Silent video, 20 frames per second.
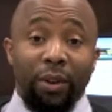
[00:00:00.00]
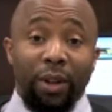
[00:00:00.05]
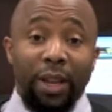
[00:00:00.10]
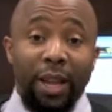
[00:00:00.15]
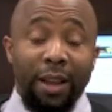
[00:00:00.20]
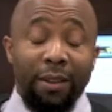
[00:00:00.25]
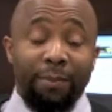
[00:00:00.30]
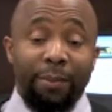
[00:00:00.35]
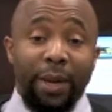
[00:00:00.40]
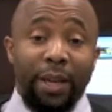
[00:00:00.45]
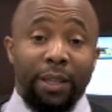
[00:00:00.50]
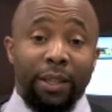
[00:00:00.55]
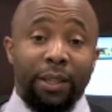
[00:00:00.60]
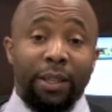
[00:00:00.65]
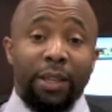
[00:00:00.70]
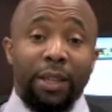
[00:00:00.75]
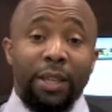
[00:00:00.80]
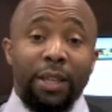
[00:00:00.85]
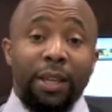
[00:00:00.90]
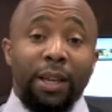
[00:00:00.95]
your life better.
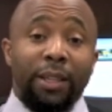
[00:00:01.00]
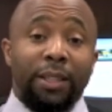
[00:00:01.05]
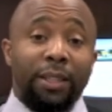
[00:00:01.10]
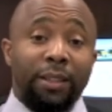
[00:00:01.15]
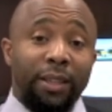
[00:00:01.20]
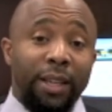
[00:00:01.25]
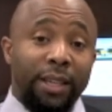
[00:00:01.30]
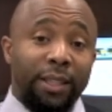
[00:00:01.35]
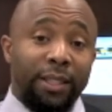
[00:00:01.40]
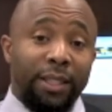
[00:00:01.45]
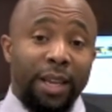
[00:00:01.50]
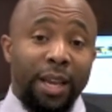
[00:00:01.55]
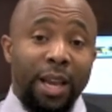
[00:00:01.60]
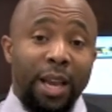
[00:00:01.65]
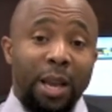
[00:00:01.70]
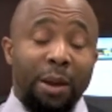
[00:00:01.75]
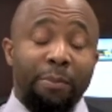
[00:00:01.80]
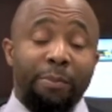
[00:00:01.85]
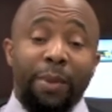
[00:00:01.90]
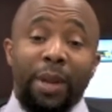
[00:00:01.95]
Until next
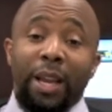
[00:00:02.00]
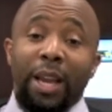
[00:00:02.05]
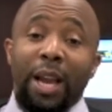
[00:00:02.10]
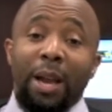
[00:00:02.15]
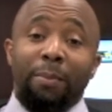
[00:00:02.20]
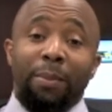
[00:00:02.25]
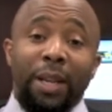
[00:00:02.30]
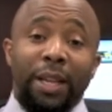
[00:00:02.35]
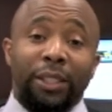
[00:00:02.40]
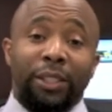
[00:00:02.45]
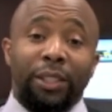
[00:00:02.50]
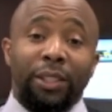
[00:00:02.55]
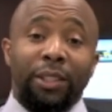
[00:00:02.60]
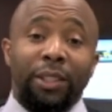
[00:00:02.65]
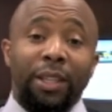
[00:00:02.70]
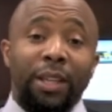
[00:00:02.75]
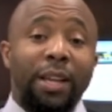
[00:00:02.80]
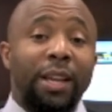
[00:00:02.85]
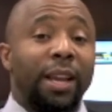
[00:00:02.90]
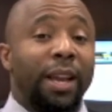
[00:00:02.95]
time, may God bless
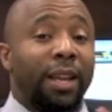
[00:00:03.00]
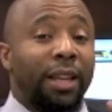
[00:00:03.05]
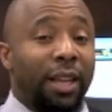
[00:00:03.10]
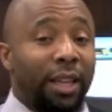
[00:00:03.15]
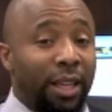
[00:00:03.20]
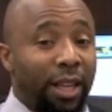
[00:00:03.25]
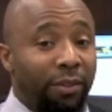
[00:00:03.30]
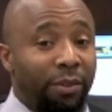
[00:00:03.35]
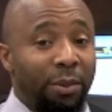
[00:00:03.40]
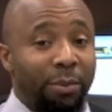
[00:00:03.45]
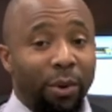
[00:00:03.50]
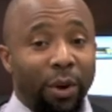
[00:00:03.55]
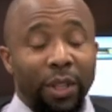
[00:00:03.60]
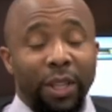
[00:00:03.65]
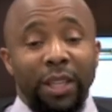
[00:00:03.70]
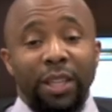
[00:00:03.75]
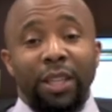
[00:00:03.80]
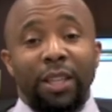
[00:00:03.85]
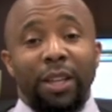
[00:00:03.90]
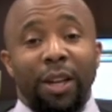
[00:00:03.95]
you, and I love you more
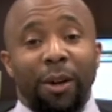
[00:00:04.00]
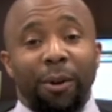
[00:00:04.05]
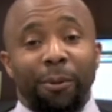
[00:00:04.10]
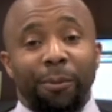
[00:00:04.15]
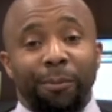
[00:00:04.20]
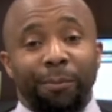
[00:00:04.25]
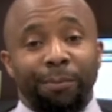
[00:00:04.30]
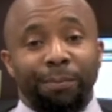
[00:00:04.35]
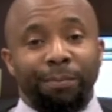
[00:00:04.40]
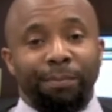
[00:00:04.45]
than you know.